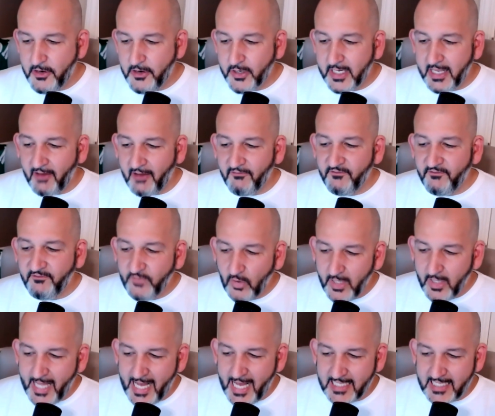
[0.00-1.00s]
You're going to get
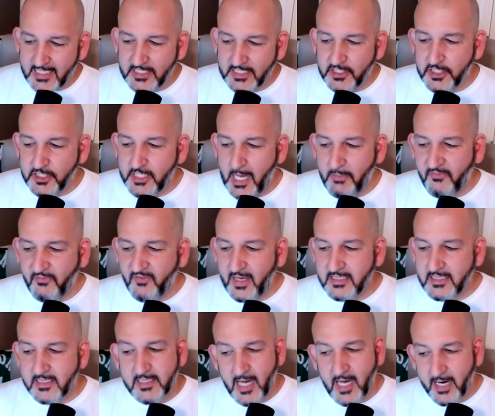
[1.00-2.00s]
full access to
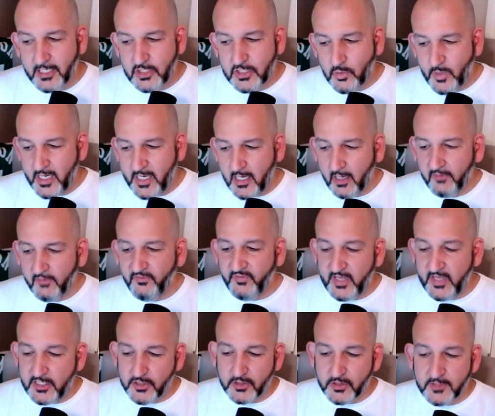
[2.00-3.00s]
Shopify's entire suite of
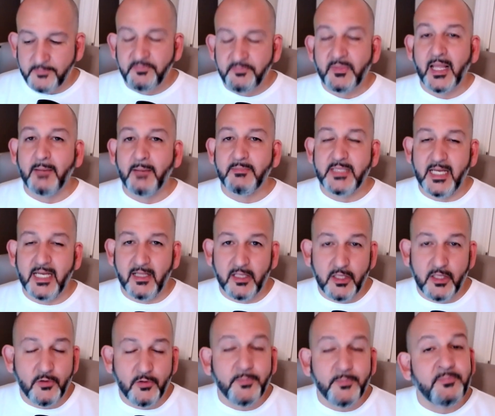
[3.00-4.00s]
features. I'm
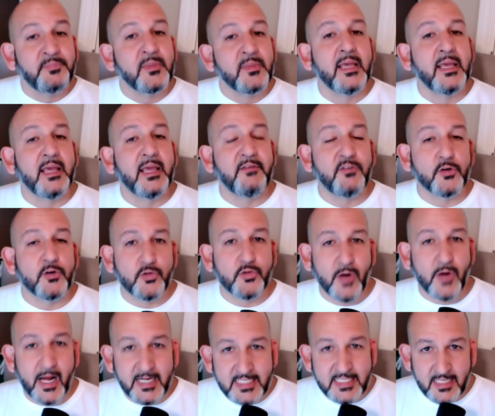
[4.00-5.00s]
telling you, if you're
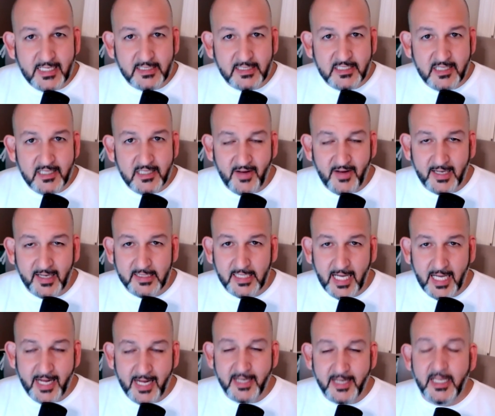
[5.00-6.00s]
trying to sell stuff
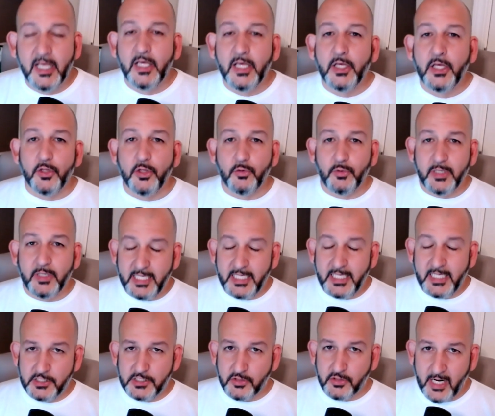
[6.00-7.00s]
online, you
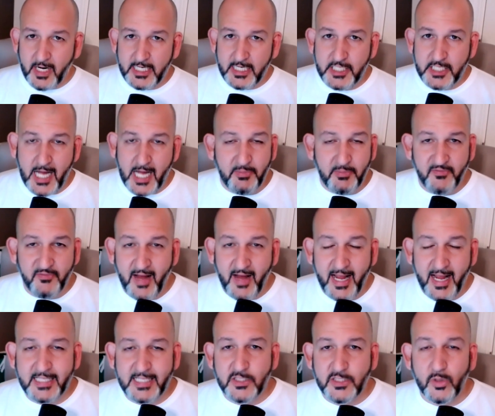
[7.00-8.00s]
need to try
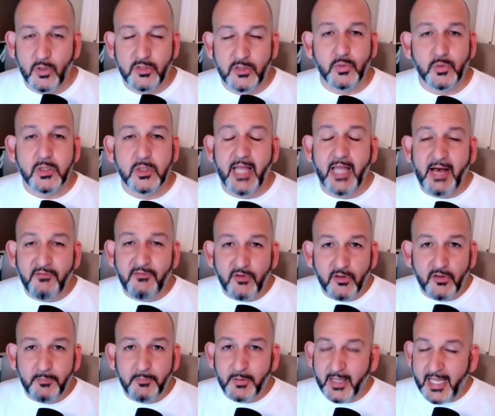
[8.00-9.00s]
Shopify. It's going to
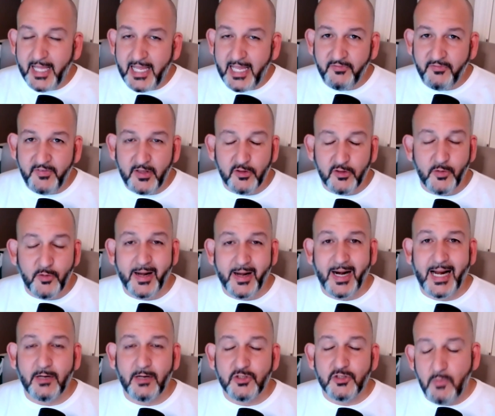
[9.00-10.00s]
level the playing field no
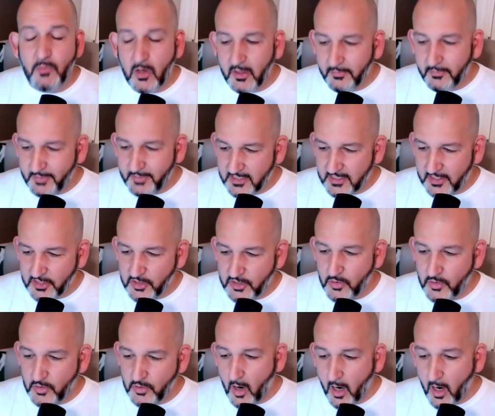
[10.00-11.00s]
matter how small a
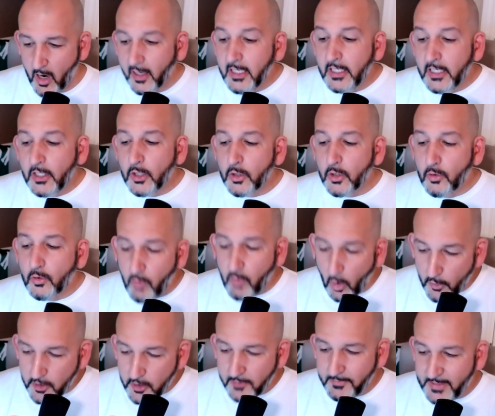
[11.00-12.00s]
business you are.
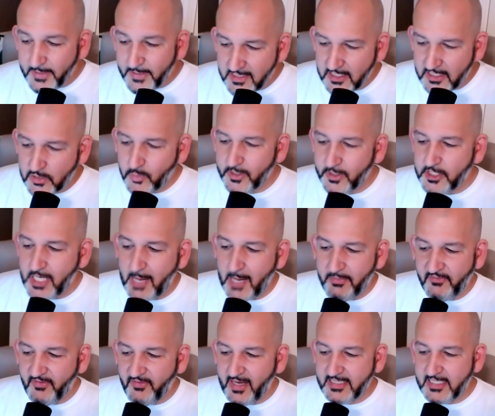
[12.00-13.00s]
Grow your business with
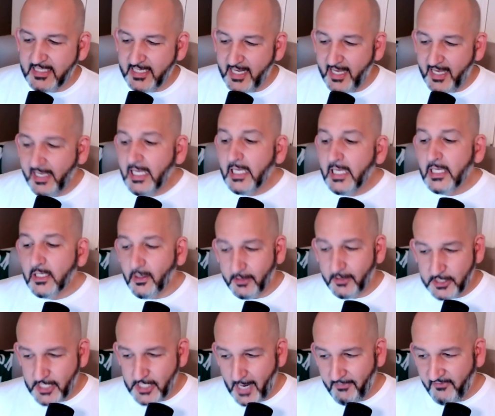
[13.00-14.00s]
Shopify today. Go
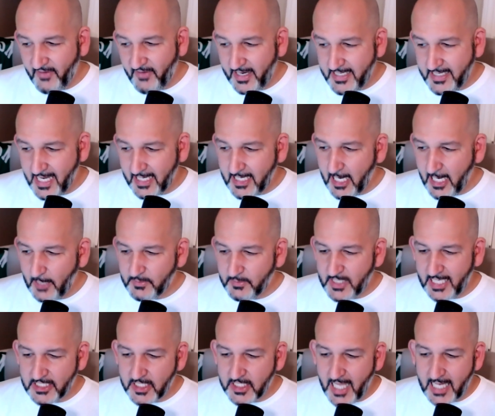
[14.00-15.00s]
to
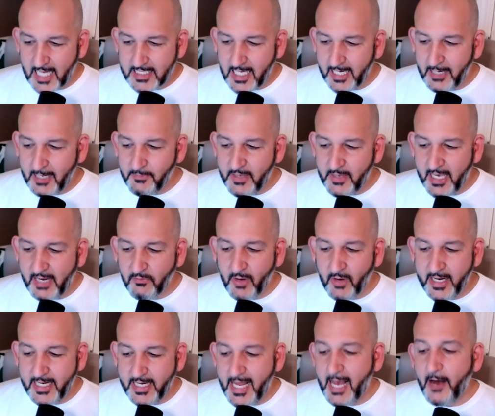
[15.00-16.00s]
shopify.com/lockedonNBA
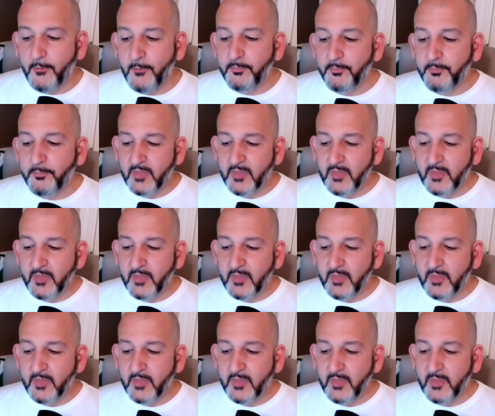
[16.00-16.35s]
right now.